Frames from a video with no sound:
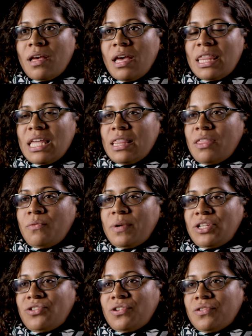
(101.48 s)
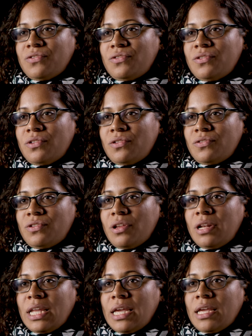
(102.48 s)
I think the witches
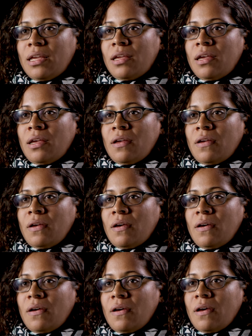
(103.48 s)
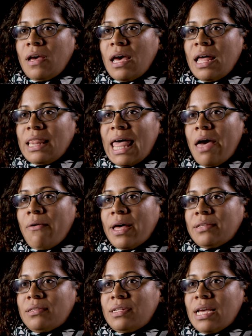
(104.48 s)
certainly allow
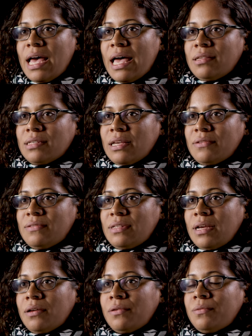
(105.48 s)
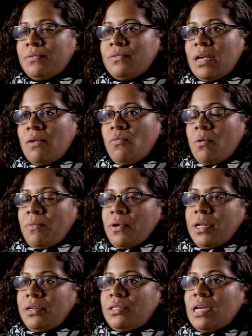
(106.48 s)
us to ask ourselves, at what
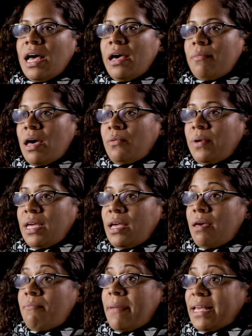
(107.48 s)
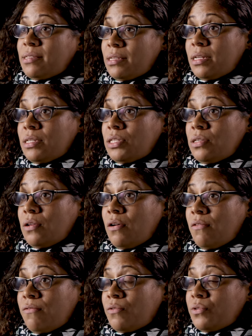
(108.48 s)
point in time are we ambassadors
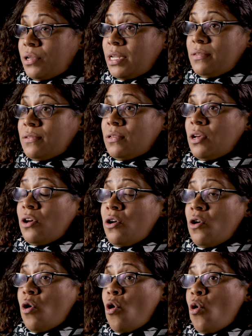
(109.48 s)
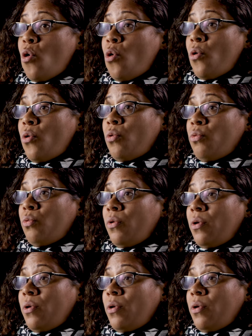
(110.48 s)
of goodness, or